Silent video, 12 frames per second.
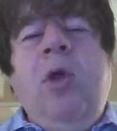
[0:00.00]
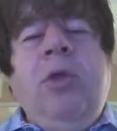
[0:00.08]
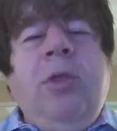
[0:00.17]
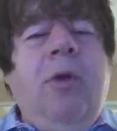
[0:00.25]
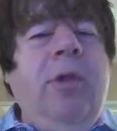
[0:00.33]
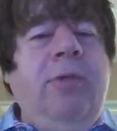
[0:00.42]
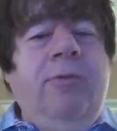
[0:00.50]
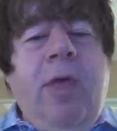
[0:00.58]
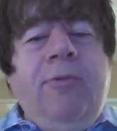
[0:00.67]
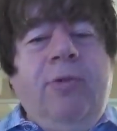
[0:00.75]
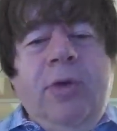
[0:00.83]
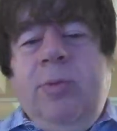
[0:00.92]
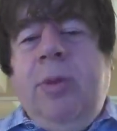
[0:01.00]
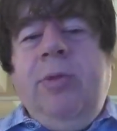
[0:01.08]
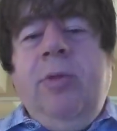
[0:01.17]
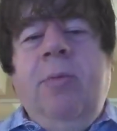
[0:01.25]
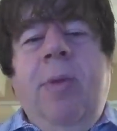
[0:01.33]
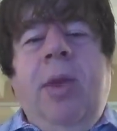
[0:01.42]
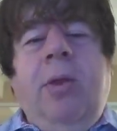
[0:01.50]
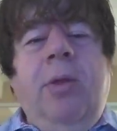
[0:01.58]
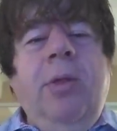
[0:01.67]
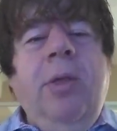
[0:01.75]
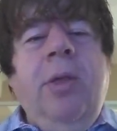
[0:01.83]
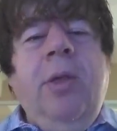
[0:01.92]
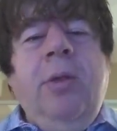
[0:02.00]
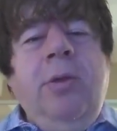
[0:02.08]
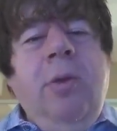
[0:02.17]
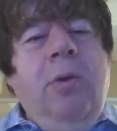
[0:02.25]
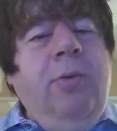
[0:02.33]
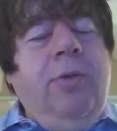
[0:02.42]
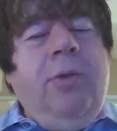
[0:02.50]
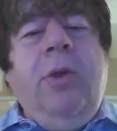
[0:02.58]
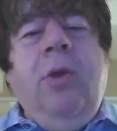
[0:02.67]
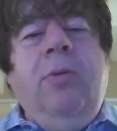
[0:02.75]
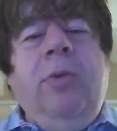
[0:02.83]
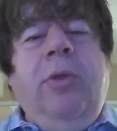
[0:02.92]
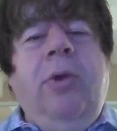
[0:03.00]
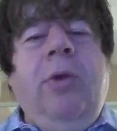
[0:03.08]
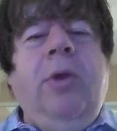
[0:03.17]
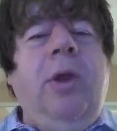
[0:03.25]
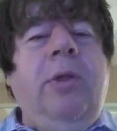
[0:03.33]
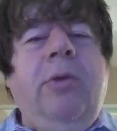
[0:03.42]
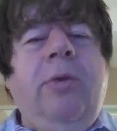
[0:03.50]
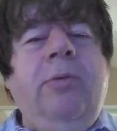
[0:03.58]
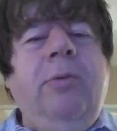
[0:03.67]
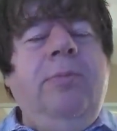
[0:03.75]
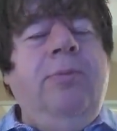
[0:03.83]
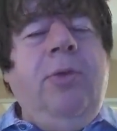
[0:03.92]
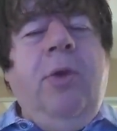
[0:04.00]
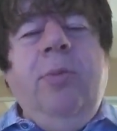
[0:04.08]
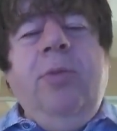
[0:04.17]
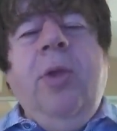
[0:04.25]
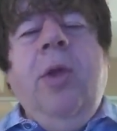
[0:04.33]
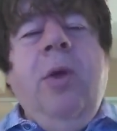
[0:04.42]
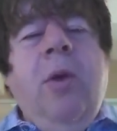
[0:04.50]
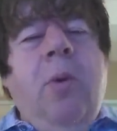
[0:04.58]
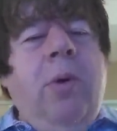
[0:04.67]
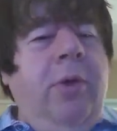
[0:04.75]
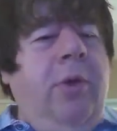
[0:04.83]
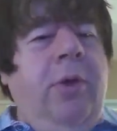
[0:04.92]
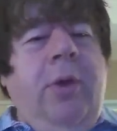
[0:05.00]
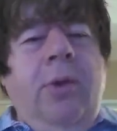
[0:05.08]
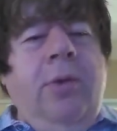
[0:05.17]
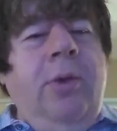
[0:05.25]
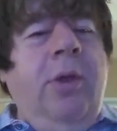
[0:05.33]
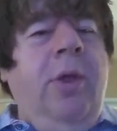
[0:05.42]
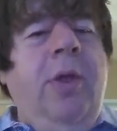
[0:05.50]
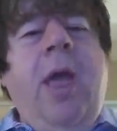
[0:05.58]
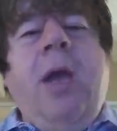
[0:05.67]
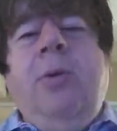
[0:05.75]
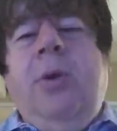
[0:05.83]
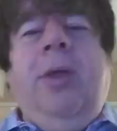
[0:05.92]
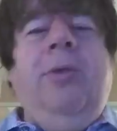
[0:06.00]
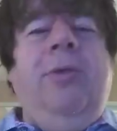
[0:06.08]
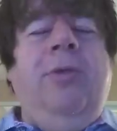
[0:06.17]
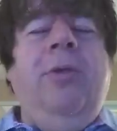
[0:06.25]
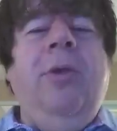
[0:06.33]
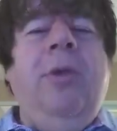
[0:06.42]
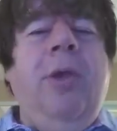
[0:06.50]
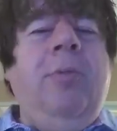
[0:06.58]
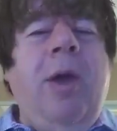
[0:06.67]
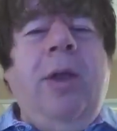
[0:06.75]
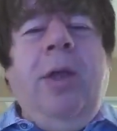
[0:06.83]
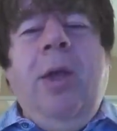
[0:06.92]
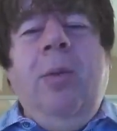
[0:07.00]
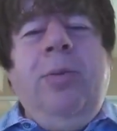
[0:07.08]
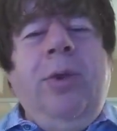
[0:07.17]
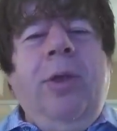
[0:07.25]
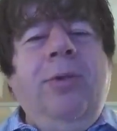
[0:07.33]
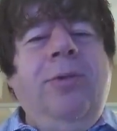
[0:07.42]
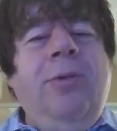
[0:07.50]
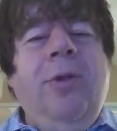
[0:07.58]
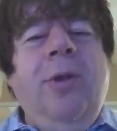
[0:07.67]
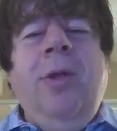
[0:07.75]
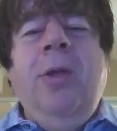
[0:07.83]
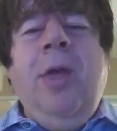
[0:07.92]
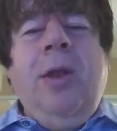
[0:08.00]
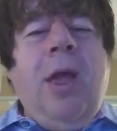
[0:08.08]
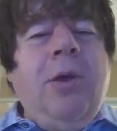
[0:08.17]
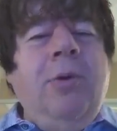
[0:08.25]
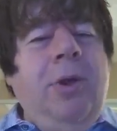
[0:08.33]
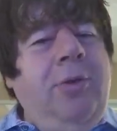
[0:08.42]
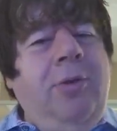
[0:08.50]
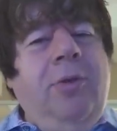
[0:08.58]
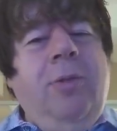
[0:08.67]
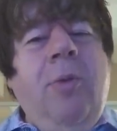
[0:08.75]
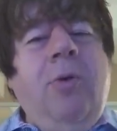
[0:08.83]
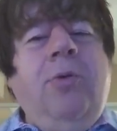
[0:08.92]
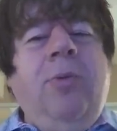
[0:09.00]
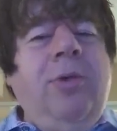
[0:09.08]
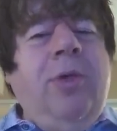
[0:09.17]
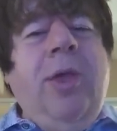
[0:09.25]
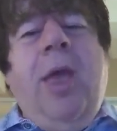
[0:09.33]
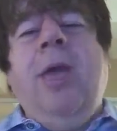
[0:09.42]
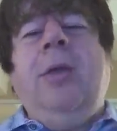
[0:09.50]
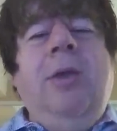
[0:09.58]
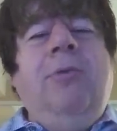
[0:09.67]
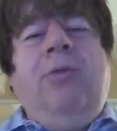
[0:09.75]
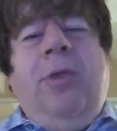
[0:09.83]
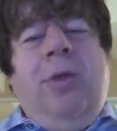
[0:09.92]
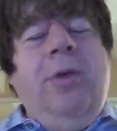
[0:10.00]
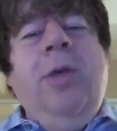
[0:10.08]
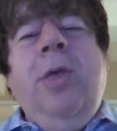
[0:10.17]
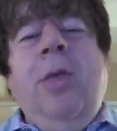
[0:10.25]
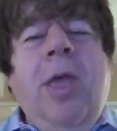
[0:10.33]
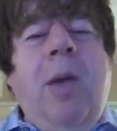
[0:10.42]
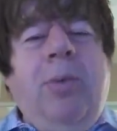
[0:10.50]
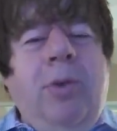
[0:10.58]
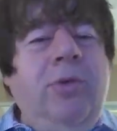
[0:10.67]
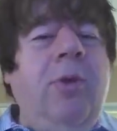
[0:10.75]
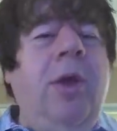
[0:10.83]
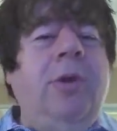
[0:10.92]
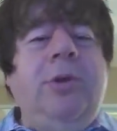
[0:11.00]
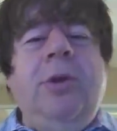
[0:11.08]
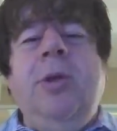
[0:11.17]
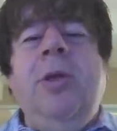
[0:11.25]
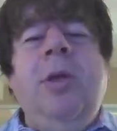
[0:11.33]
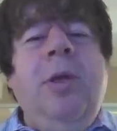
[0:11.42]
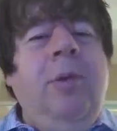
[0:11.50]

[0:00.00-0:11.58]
varying degrees of leverage, but it's still metal. No risk and no return on its own terms. Or you can own equities in mining companies. And equities is the most risky end of the capital structure.